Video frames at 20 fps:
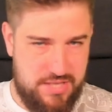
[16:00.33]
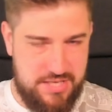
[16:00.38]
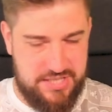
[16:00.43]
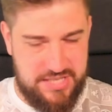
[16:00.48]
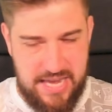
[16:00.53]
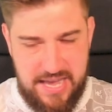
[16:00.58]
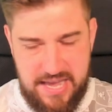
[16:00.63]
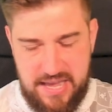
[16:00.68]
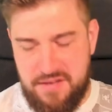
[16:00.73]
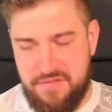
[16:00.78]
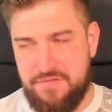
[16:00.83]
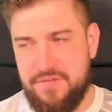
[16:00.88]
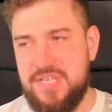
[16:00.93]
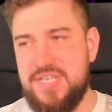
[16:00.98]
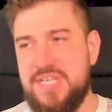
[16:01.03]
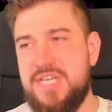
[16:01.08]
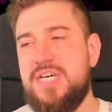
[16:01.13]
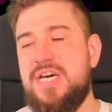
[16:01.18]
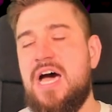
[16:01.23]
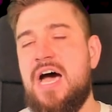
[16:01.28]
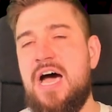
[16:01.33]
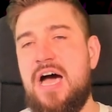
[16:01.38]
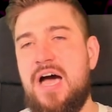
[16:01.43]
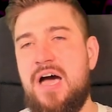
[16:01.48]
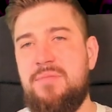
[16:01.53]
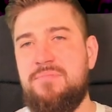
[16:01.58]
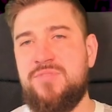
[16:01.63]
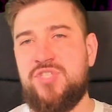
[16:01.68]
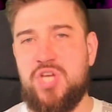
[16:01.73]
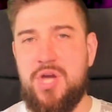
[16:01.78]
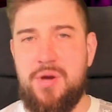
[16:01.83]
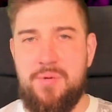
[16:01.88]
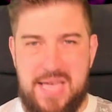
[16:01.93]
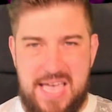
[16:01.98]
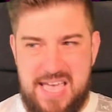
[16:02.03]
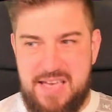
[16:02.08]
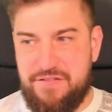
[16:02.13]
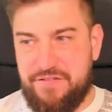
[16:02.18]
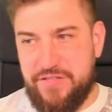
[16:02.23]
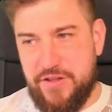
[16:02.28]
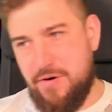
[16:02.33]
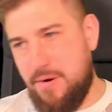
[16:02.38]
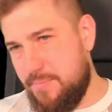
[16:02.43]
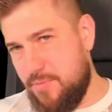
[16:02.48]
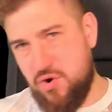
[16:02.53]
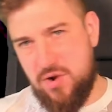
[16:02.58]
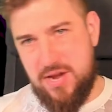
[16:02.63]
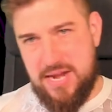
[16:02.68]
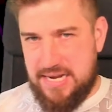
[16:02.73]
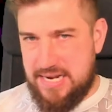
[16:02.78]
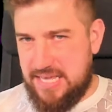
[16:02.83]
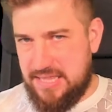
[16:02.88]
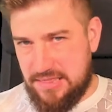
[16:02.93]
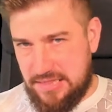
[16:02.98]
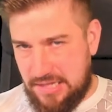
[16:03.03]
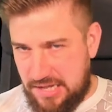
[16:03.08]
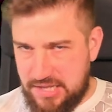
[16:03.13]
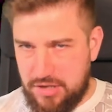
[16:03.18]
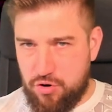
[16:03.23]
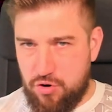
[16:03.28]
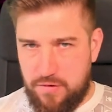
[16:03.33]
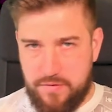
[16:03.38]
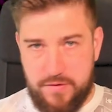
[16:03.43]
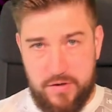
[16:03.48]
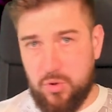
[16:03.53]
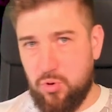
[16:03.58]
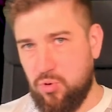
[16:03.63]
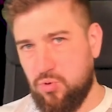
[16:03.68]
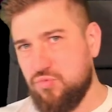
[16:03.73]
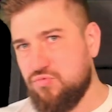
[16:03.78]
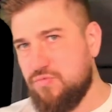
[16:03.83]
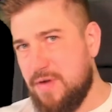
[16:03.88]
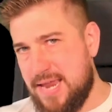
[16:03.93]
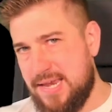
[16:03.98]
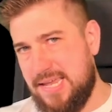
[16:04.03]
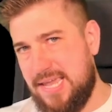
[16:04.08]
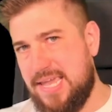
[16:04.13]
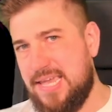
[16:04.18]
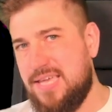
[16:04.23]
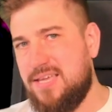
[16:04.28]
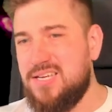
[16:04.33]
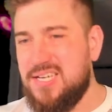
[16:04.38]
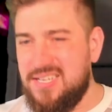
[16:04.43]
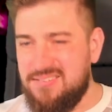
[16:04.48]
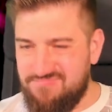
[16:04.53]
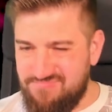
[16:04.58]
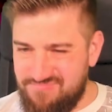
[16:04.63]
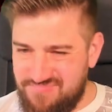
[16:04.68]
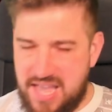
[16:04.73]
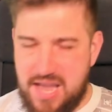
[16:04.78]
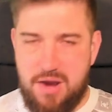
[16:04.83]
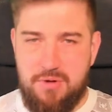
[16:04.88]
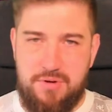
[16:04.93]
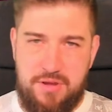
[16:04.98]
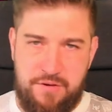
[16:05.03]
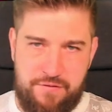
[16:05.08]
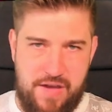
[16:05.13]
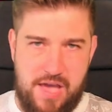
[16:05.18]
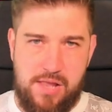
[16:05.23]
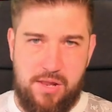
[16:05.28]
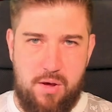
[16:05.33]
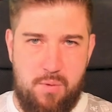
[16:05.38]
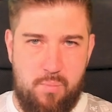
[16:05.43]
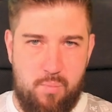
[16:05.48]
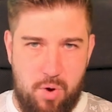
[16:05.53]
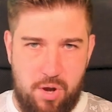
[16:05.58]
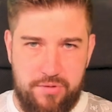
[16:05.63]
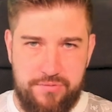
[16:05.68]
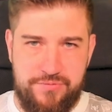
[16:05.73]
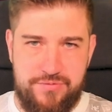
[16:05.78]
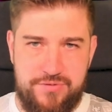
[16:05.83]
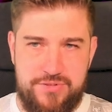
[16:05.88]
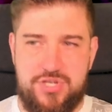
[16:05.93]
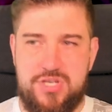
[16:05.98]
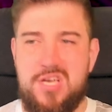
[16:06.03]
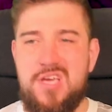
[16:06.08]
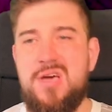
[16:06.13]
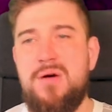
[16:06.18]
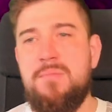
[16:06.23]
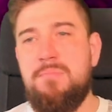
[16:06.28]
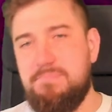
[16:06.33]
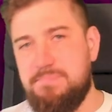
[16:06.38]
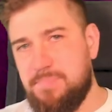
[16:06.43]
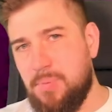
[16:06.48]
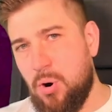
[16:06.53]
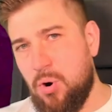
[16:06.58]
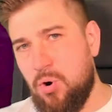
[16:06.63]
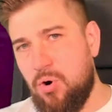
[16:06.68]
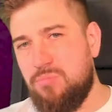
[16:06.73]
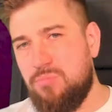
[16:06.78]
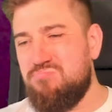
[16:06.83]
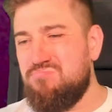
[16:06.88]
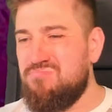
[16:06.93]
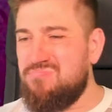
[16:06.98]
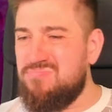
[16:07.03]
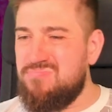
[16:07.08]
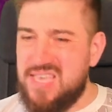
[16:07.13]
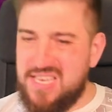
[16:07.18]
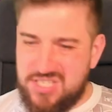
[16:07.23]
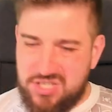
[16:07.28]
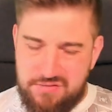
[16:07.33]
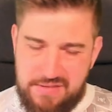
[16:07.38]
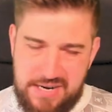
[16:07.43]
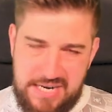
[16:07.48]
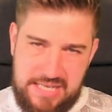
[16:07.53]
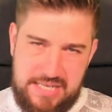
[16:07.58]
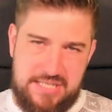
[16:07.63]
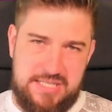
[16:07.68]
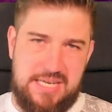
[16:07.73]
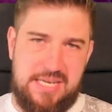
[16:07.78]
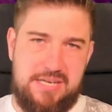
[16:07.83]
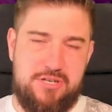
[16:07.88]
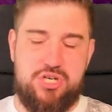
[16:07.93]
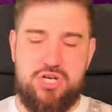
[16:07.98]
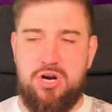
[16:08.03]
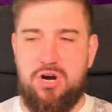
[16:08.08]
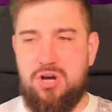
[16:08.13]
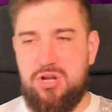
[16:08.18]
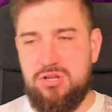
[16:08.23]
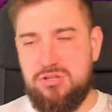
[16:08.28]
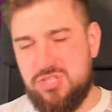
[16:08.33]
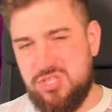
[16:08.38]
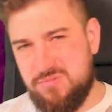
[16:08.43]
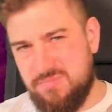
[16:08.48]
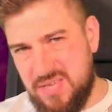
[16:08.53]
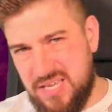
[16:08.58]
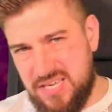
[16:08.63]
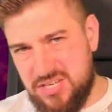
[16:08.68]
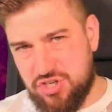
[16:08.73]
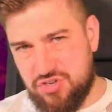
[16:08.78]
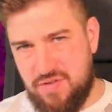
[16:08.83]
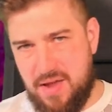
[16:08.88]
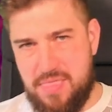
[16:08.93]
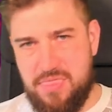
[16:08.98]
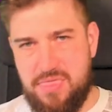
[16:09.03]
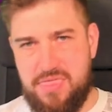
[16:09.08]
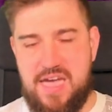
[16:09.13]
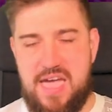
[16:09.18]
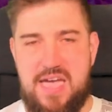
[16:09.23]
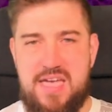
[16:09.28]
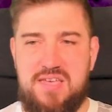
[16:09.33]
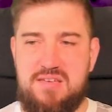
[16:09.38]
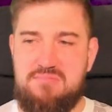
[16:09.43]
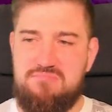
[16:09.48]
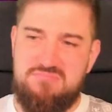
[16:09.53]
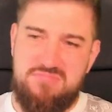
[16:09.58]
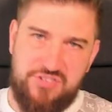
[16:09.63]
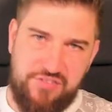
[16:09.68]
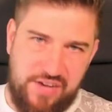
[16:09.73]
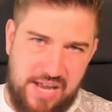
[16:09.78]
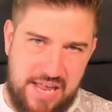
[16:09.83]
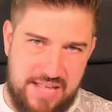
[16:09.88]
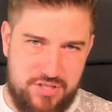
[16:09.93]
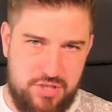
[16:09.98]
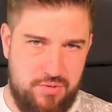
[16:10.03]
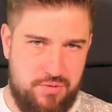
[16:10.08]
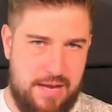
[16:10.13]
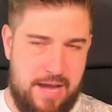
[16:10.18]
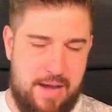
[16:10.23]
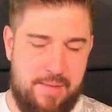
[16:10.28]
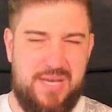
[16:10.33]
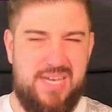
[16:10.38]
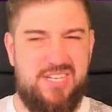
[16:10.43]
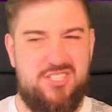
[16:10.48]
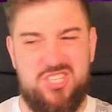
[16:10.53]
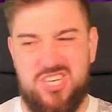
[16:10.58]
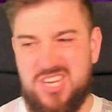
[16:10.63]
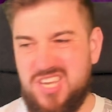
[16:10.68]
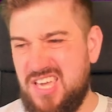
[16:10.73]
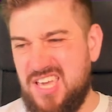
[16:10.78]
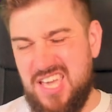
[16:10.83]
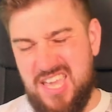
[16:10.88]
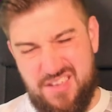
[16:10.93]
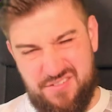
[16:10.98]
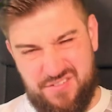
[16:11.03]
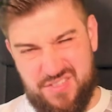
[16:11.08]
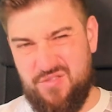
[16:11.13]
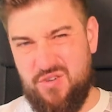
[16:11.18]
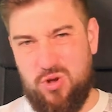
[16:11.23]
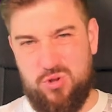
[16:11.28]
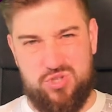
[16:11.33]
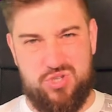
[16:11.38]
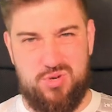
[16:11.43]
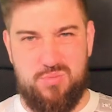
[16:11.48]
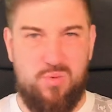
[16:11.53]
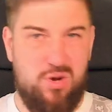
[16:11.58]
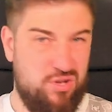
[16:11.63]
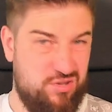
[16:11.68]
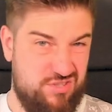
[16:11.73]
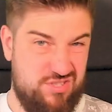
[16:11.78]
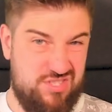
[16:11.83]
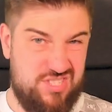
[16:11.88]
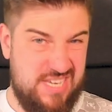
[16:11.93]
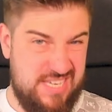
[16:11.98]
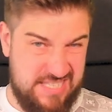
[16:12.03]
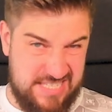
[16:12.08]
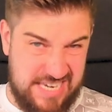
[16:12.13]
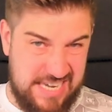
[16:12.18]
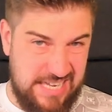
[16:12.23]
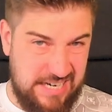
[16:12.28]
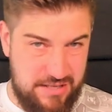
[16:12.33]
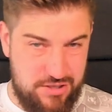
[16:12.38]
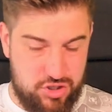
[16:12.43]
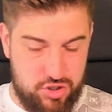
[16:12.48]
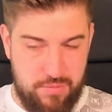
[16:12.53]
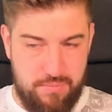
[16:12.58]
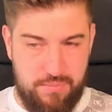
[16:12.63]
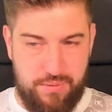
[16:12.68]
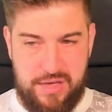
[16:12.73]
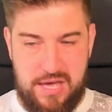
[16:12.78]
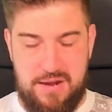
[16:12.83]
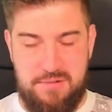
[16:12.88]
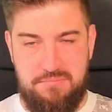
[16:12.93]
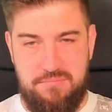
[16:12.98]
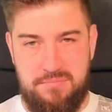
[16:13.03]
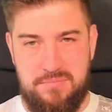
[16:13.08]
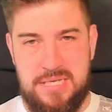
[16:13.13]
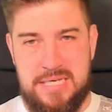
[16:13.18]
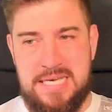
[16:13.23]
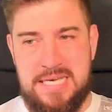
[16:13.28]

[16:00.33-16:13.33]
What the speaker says: to the save. So if they're a Marine in light cover already, they only fail on 1s, but it's 3d6 shots, it's strength 8, it's flat 2 damage. If they roll some 1s, it's killing something.